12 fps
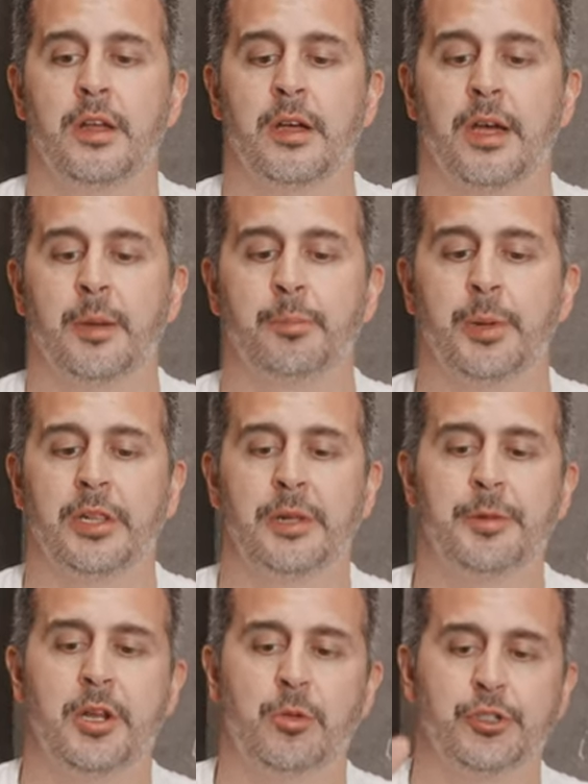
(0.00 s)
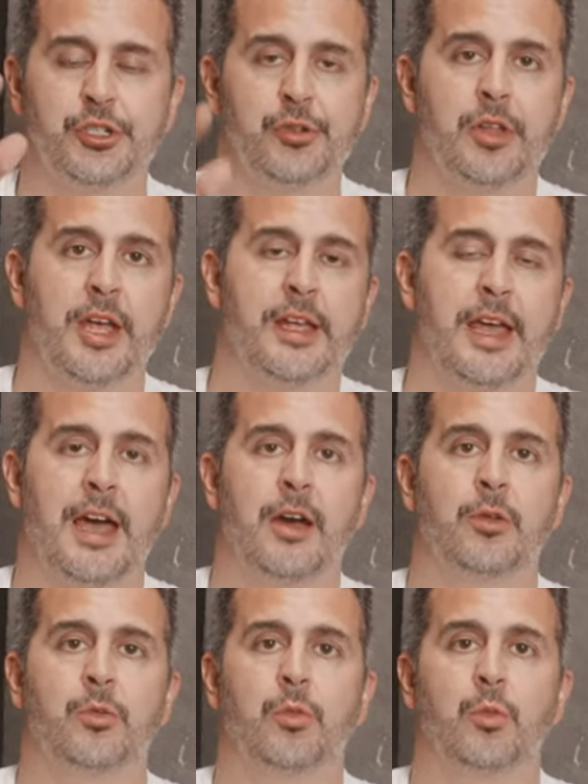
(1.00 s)
But let me know what you take
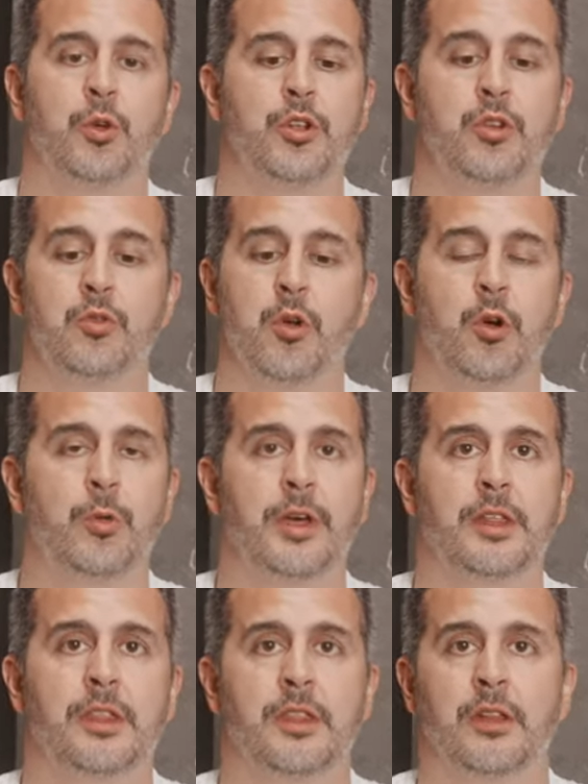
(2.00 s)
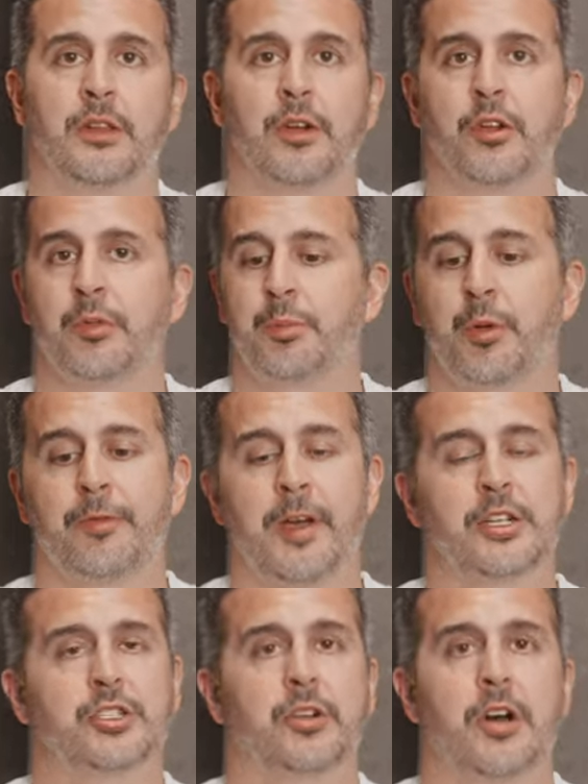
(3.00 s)
out. What do you roll with? Are you a
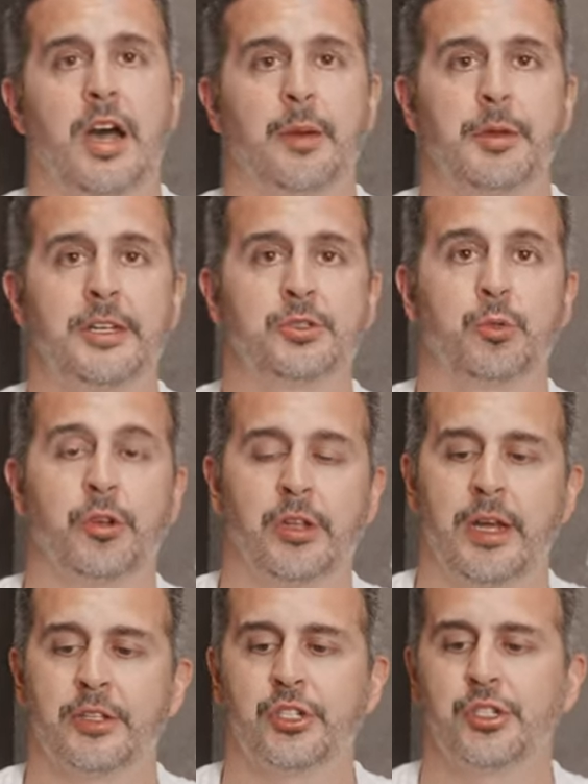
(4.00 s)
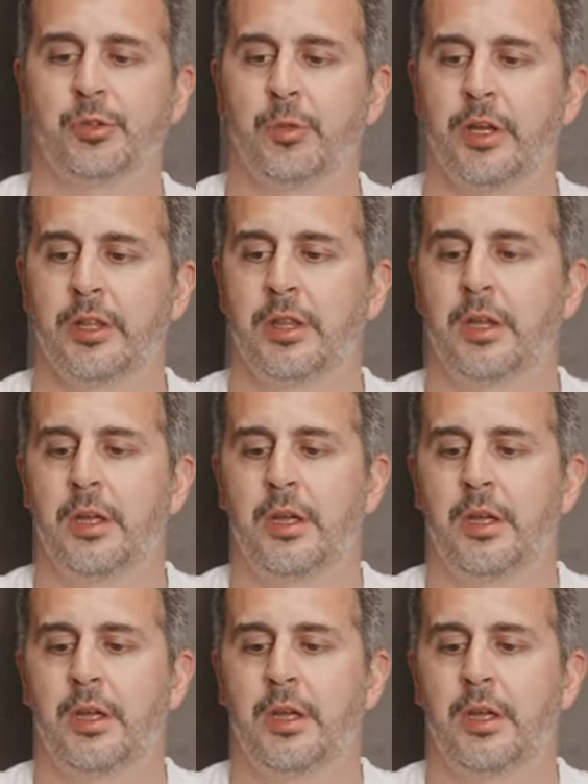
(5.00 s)
professional hobbyist? What do you like to shoot with?